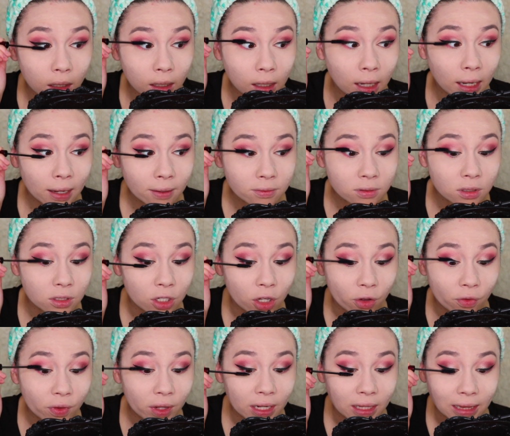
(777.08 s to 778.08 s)
I have to
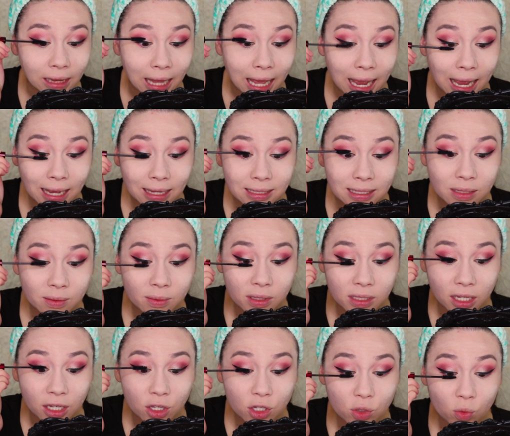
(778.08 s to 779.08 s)
know that it lasts
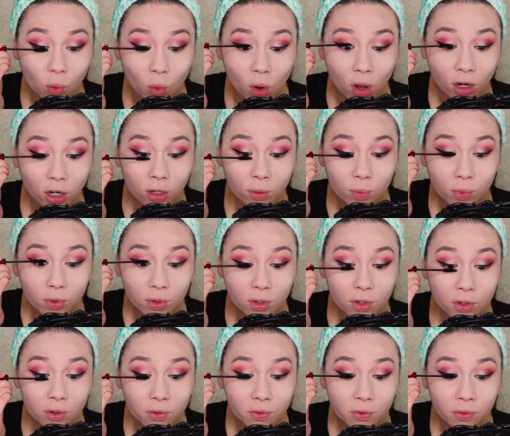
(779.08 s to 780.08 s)
because I use
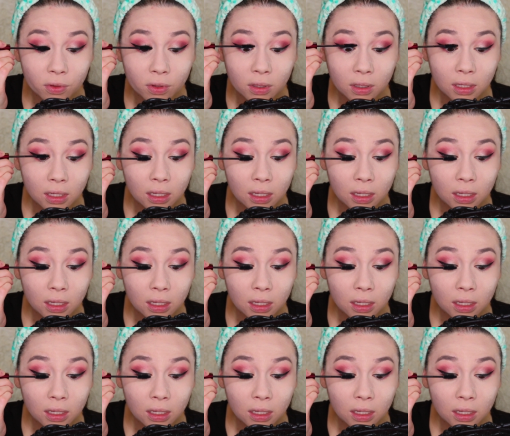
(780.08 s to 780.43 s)
waterproof,